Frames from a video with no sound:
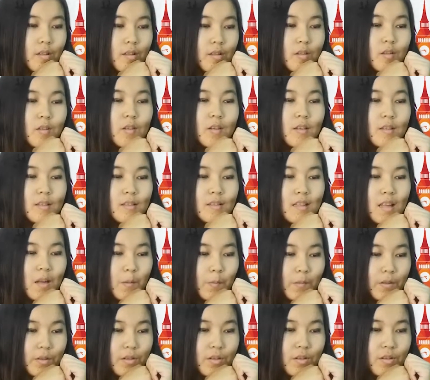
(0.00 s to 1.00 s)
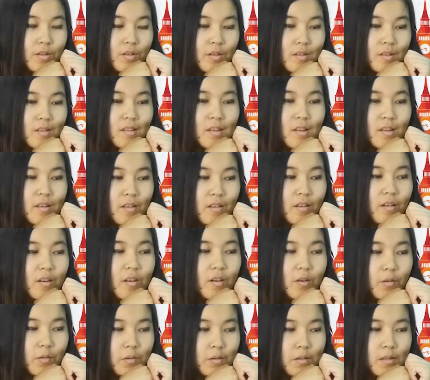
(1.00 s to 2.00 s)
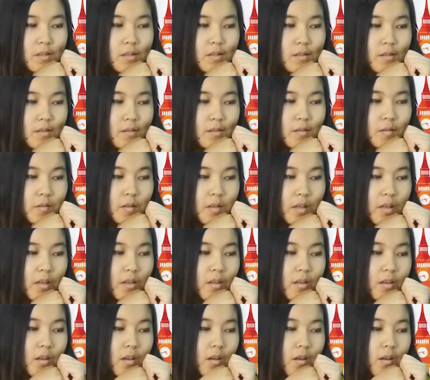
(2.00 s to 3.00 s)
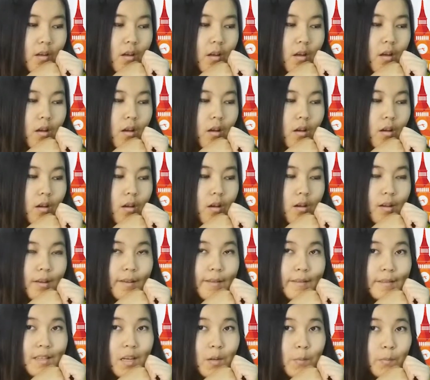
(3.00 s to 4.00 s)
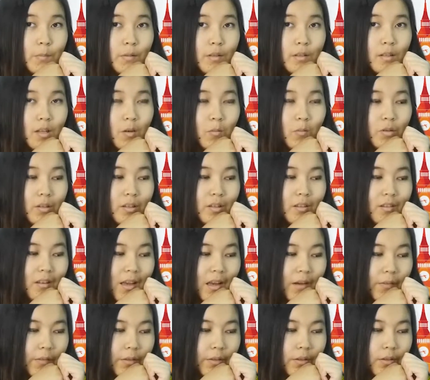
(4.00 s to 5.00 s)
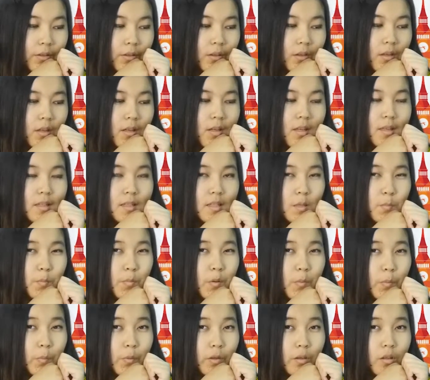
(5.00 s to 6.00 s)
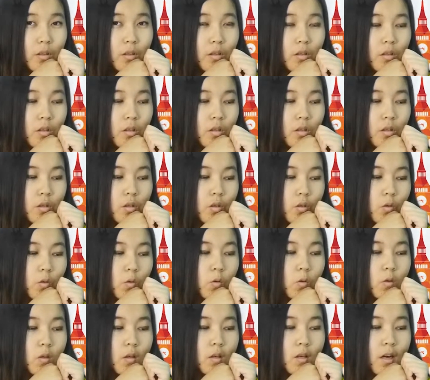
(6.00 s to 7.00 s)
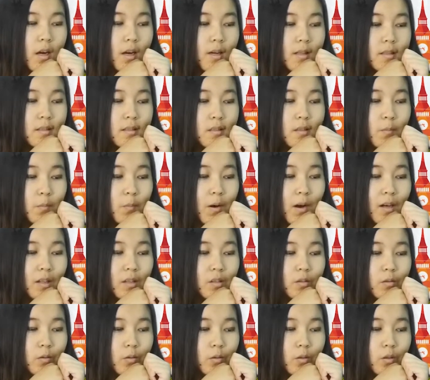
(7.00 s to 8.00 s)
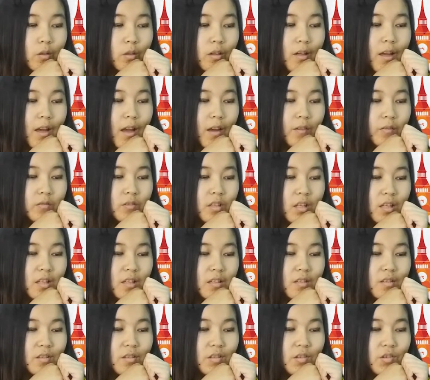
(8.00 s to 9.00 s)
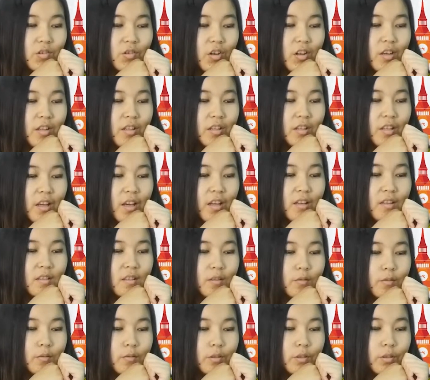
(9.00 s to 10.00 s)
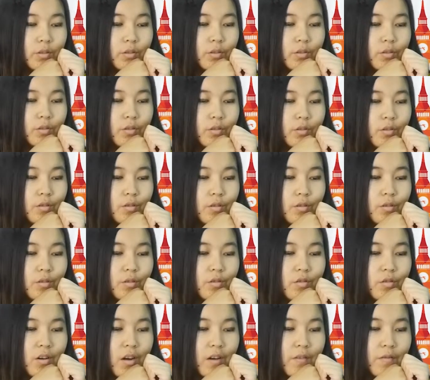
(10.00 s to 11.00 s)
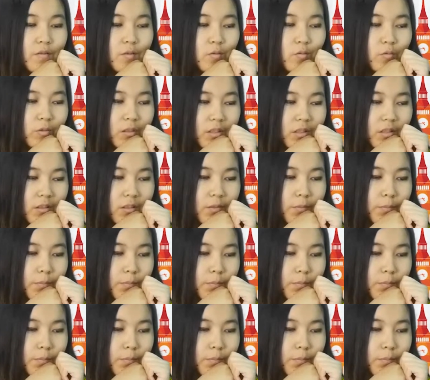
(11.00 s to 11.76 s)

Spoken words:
To establish the clear rules. Okay. Example number 11. The people who ride the bus or have taken the train can't afford to drive to work.